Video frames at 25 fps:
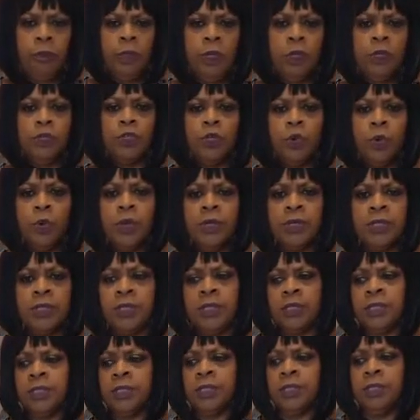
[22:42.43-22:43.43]

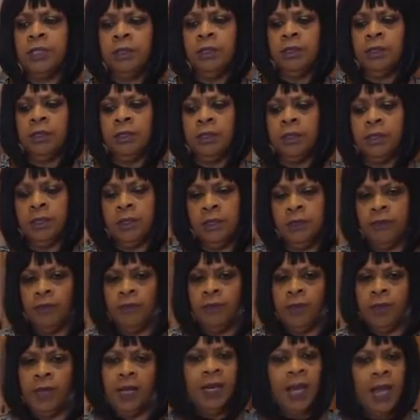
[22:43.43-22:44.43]
sources,
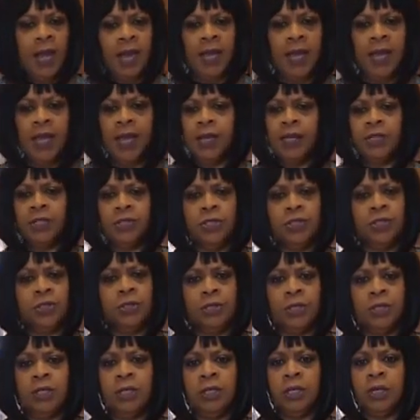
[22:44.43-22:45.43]
NIH,
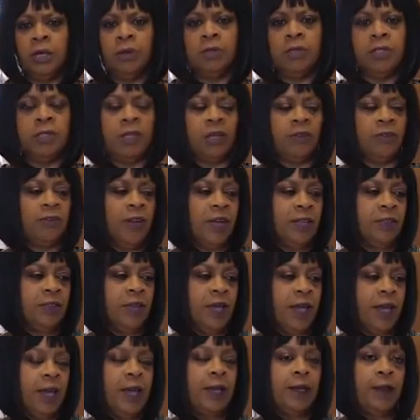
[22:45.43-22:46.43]
you know, stuff like
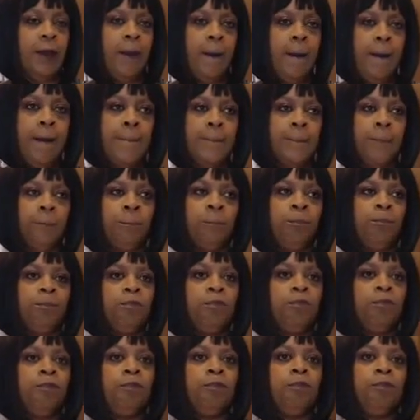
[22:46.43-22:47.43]
that.
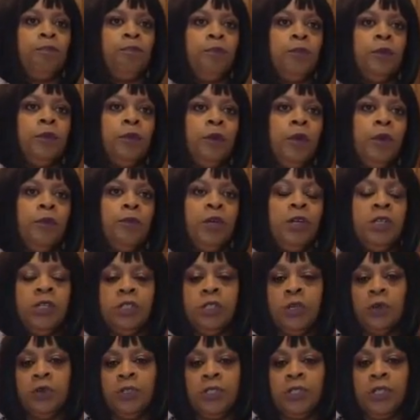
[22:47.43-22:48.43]

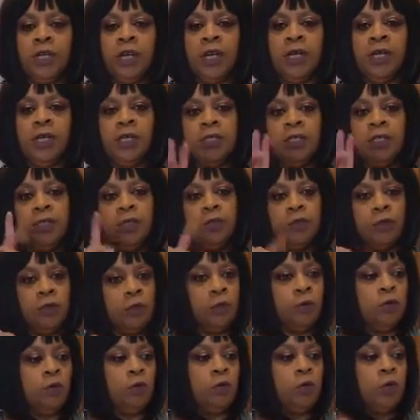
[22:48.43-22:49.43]
Research studies, you
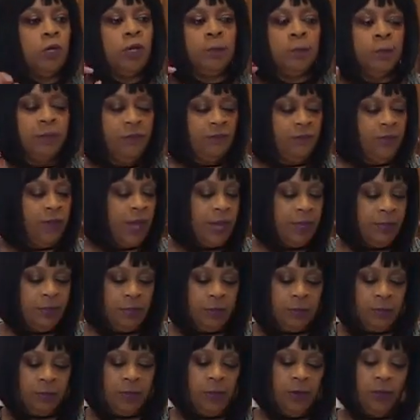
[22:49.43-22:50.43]
can Google them and find
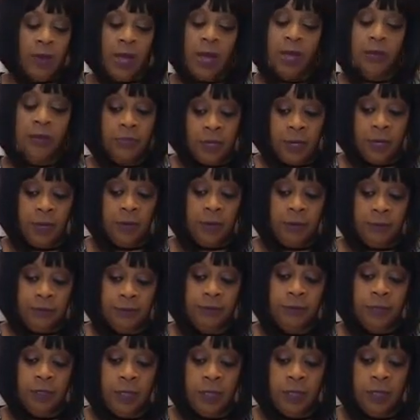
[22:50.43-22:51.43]
them. They're out there,
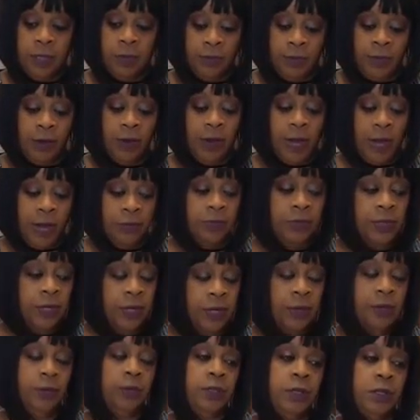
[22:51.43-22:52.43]
you know, they're out
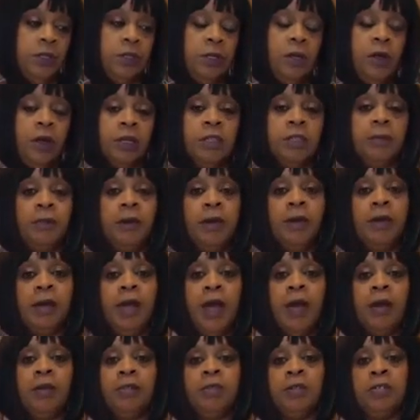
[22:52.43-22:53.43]
there. It talks about
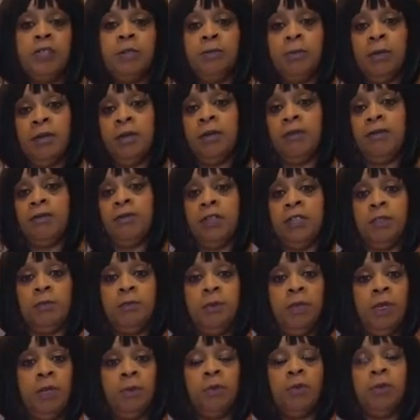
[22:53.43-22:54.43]
how this benefits
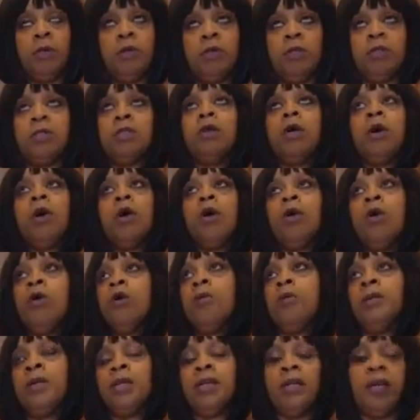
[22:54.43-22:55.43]
people on
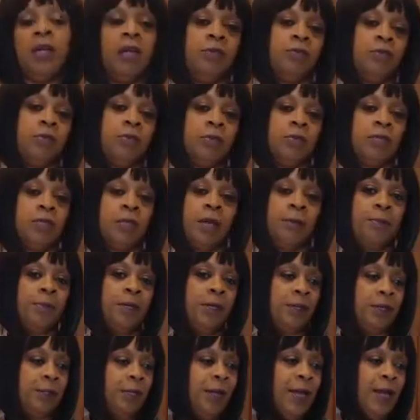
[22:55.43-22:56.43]
so many levels. I
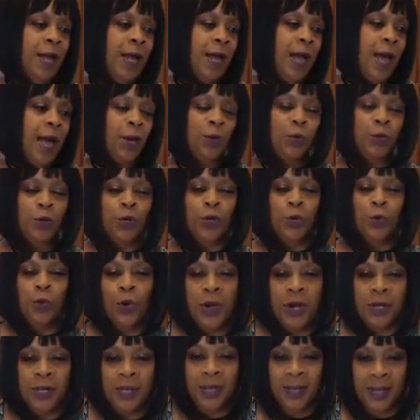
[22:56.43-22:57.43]
mean, I don't want to
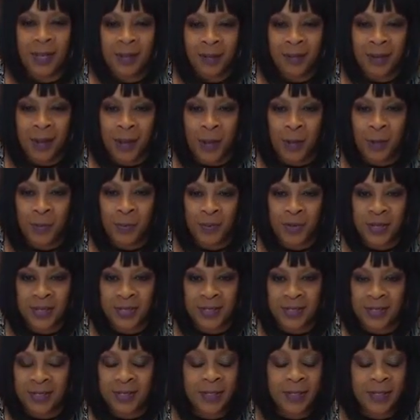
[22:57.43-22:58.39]
wear your ear out, but